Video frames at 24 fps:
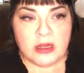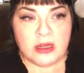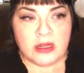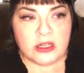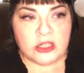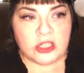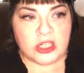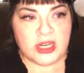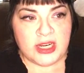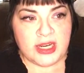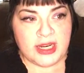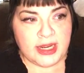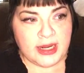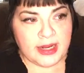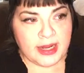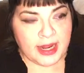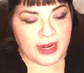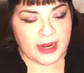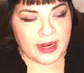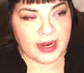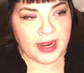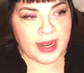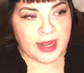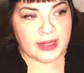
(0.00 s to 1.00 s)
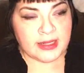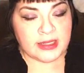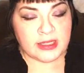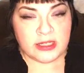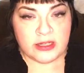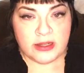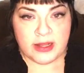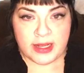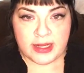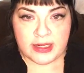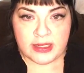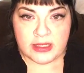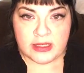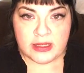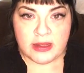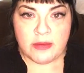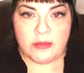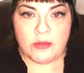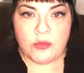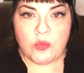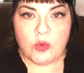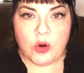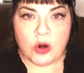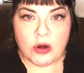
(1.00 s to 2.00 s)
She still has
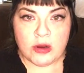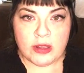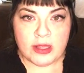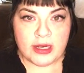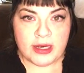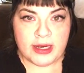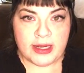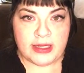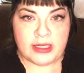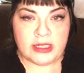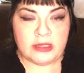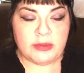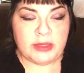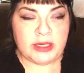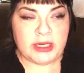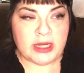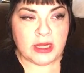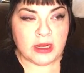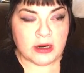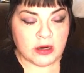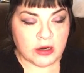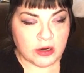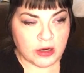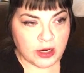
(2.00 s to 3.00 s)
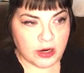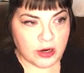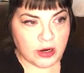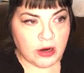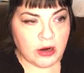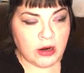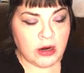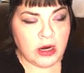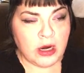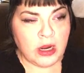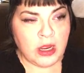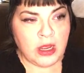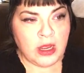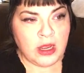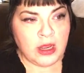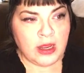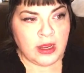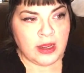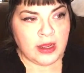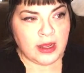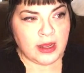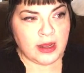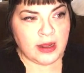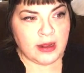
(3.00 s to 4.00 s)
some work that needs to be done on her.
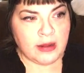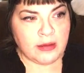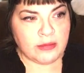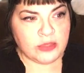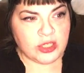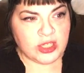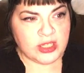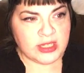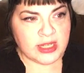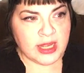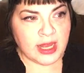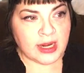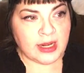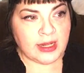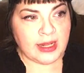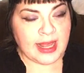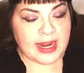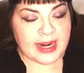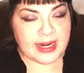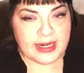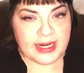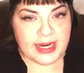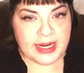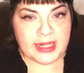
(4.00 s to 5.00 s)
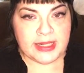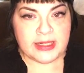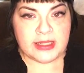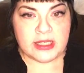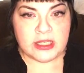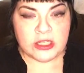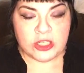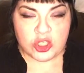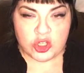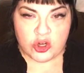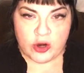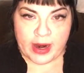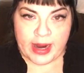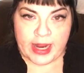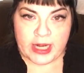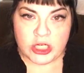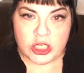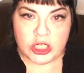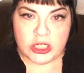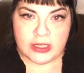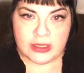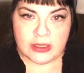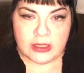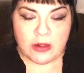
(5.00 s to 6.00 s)
She's got a lot of dents and
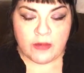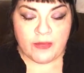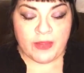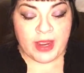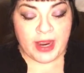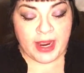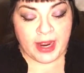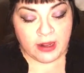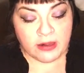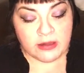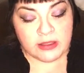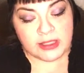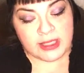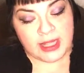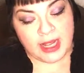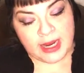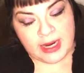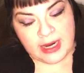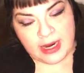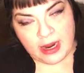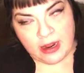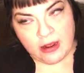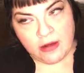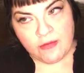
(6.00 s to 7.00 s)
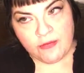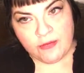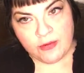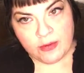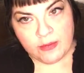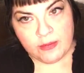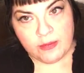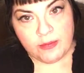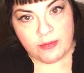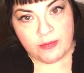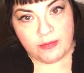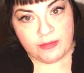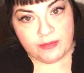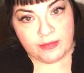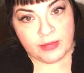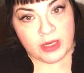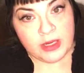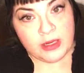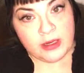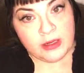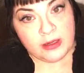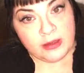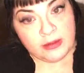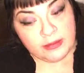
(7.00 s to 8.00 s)
scratches on the outside now from
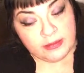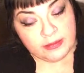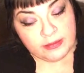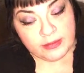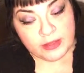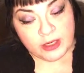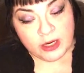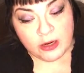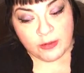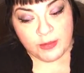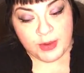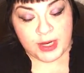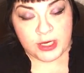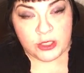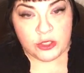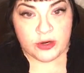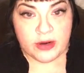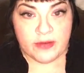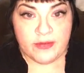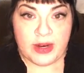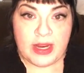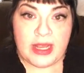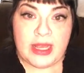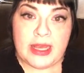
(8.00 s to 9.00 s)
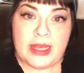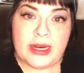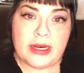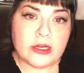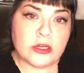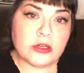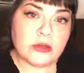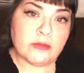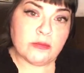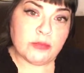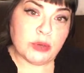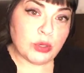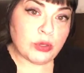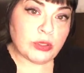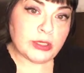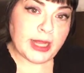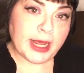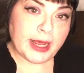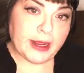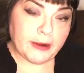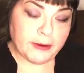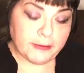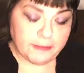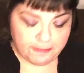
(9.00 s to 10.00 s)
her being driven in and pulled
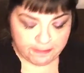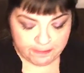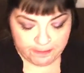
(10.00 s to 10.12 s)
out.